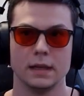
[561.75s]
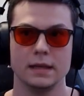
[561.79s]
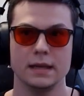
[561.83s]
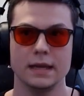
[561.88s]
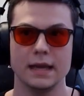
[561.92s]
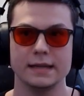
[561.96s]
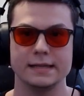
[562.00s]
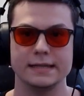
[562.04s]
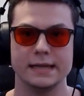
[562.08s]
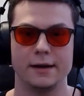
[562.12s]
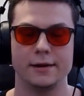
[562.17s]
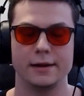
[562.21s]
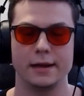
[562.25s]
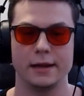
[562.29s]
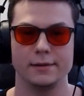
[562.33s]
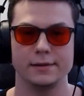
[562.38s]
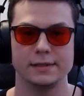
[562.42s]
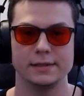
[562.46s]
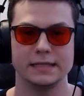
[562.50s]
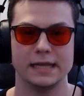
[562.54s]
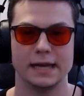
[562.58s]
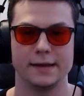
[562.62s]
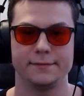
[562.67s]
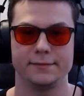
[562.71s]
Yeah, DAO
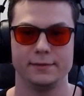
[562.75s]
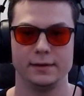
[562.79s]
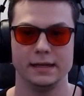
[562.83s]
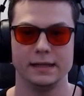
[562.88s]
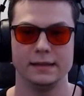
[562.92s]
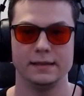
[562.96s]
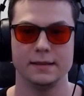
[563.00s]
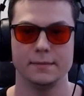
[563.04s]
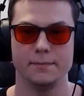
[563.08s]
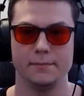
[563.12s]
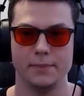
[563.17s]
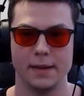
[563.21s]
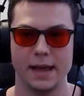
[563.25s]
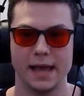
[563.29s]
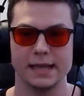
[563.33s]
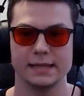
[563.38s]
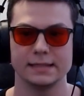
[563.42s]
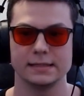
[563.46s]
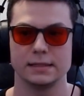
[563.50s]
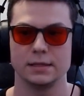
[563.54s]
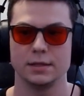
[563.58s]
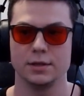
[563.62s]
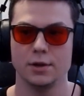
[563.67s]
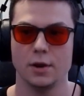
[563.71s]
is definitely the
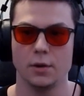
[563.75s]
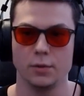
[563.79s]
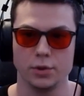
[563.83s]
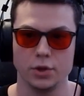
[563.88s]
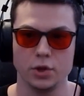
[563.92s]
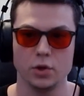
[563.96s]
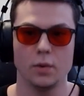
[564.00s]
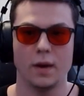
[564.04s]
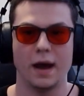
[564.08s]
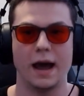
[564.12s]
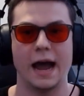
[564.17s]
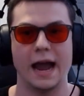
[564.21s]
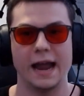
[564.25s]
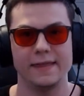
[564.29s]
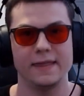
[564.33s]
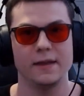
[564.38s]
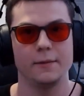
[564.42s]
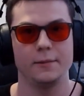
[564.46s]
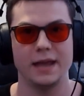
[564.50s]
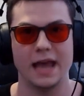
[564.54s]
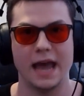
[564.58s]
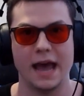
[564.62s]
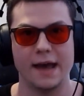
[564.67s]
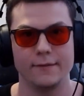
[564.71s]
best UI
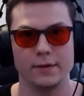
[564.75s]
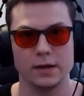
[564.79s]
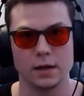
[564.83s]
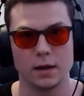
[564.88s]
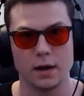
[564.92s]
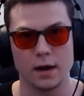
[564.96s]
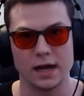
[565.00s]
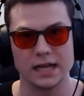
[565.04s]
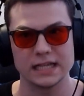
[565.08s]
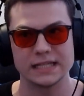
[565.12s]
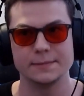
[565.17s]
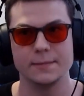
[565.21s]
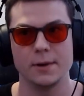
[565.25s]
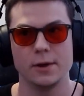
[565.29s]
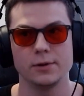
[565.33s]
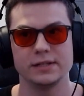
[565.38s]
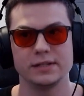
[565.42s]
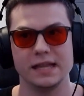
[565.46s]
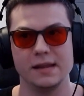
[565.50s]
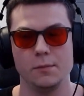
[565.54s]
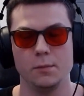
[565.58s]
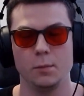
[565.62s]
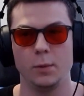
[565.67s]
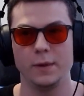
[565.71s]
that we have in
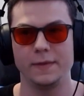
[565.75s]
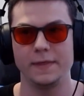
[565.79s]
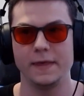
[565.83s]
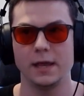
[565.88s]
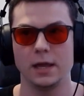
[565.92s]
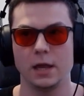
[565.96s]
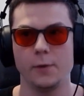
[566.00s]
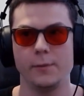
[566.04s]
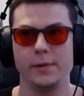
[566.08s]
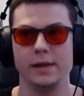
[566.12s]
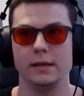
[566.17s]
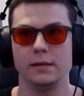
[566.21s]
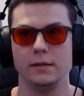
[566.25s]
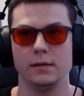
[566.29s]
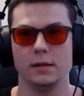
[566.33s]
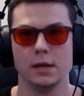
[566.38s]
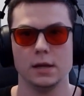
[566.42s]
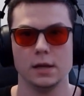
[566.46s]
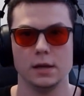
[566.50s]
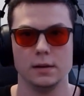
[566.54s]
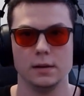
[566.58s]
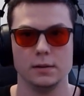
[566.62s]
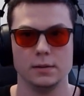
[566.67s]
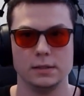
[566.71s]
Cosmos, and with it going
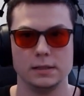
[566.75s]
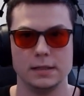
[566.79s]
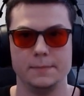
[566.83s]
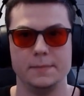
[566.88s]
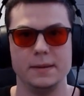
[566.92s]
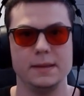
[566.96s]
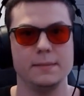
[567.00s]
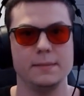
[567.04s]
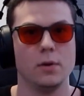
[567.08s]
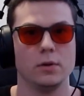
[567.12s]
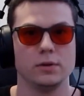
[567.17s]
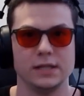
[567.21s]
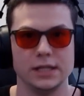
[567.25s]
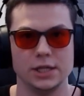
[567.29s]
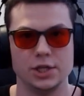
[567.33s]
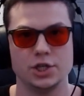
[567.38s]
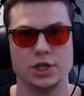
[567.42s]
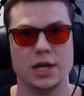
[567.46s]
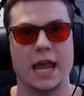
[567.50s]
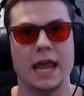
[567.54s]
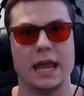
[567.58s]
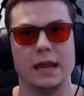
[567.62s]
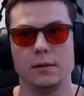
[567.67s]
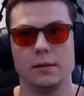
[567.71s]
to be
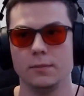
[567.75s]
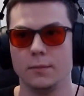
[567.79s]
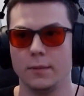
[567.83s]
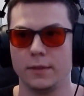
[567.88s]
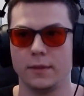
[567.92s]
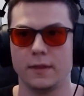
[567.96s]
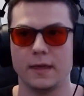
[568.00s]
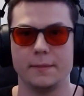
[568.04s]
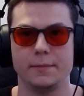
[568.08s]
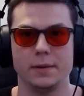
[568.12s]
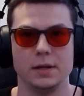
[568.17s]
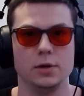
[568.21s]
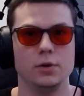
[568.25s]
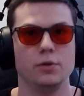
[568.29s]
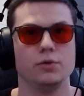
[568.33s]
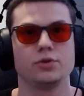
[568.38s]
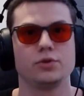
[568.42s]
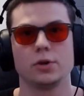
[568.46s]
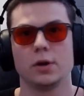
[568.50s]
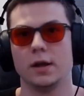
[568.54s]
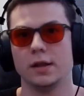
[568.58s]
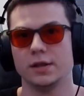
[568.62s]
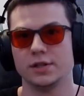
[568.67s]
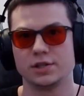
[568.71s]
multi-chain, whether that be
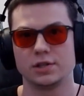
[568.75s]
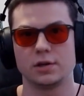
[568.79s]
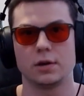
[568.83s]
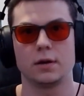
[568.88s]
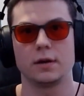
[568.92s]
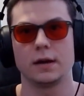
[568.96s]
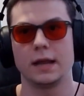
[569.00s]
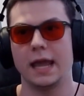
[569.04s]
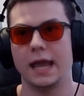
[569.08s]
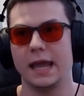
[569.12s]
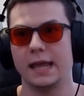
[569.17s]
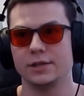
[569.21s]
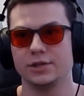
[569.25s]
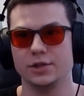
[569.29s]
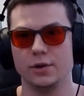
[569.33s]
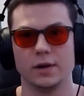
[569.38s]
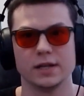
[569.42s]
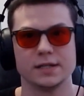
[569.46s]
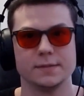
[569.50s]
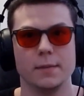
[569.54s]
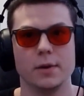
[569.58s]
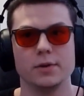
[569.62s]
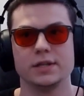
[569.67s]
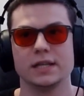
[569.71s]
Neutron, Stargaze,
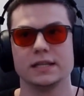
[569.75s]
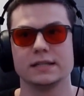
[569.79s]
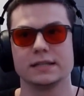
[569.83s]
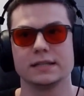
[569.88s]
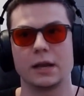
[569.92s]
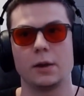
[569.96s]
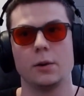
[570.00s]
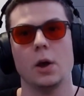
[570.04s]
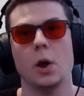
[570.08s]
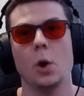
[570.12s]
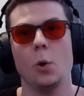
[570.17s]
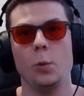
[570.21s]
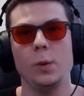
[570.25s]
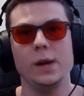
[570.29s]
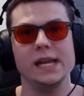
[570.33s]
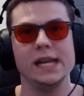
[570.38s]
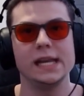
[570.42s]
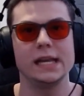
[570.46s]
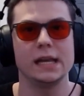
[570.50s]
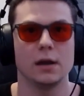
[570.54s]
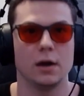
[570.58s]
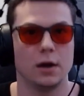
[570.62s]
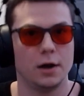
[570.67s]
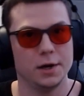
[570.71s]
Osmosis, we
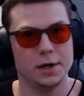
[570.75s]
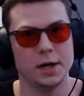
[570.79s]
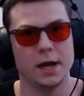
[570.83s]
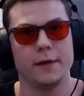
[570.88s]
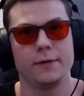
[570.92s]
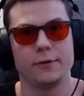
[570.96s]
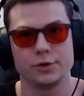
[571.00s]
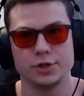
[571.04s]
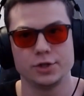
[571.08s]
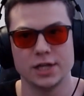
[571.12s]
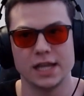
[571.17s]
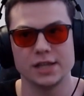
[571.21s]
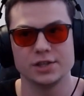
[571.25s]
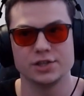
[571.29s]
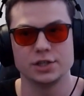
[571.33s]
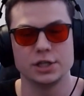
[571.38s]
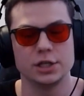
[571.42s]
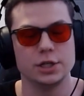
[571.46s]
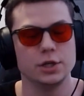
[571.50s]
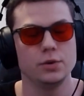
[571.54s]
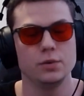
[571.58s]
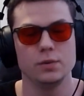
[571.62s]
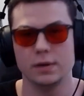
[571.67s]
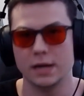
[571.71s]
need it on other chains
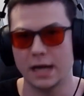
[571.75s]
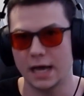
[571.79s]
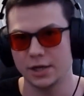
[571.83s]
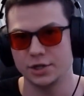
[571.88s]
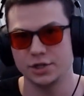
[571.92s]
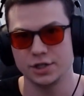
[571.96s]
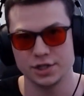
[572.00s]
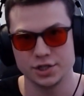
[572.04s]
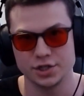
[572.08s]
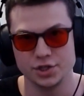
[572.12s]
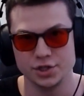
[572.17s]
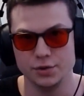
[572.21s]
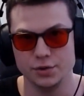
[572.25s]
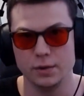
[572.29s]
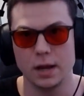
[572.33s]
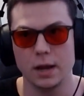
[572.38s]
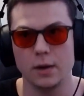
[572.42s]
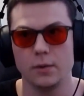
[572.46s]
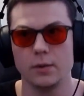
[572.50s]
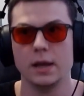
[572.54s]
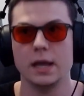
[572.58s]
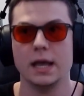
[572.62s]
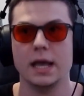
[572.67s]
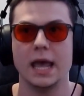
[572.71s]
too, not just
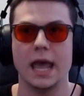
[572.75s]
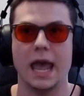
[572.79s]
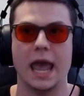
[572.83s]
Juno.